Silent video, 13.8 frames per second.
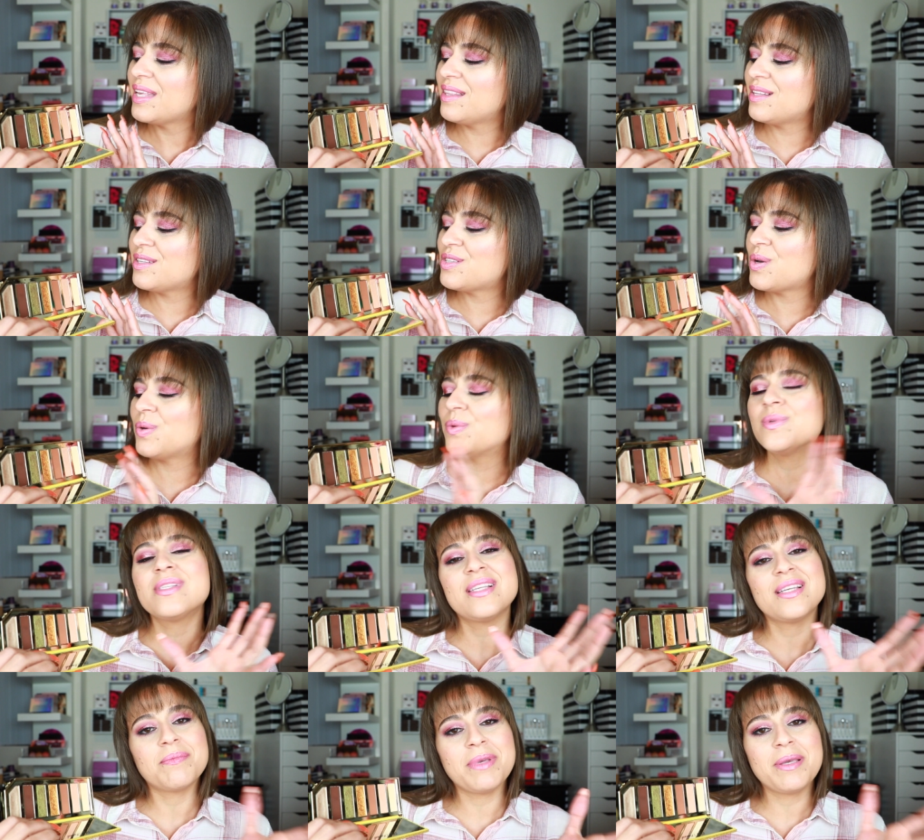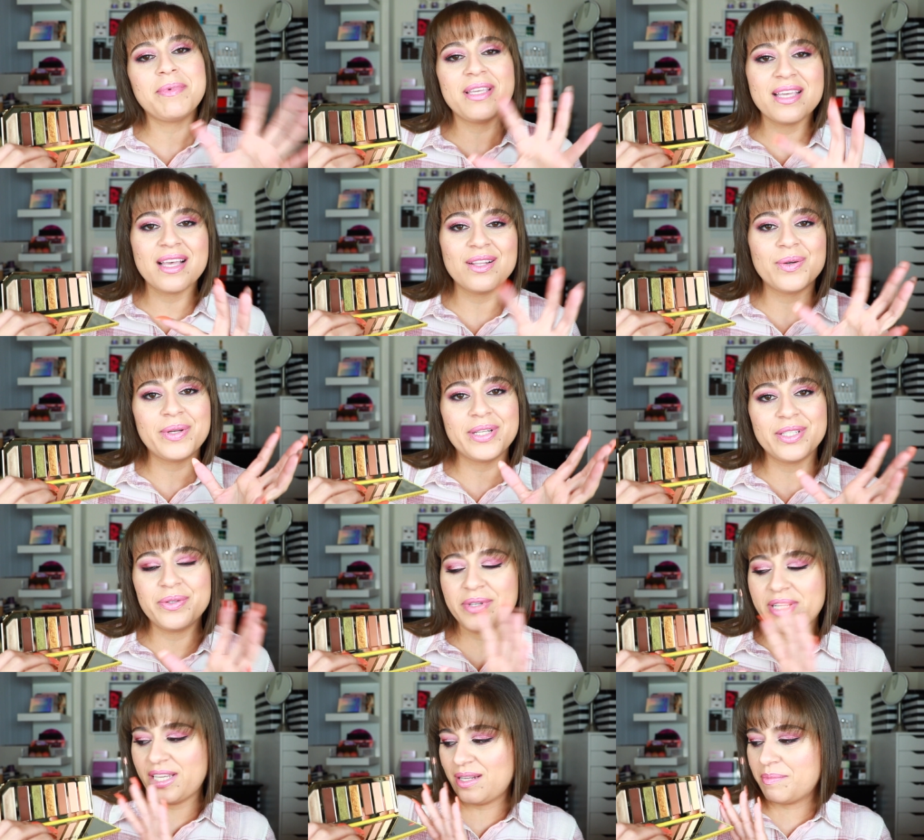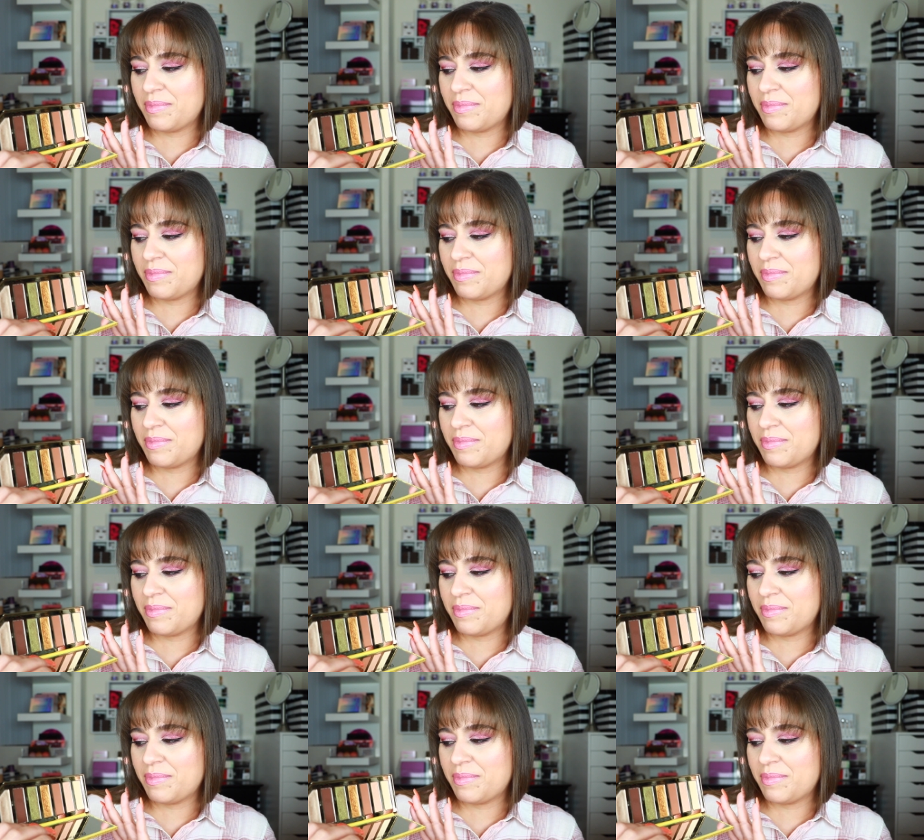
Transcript: in the tones, like maybe yellow and green,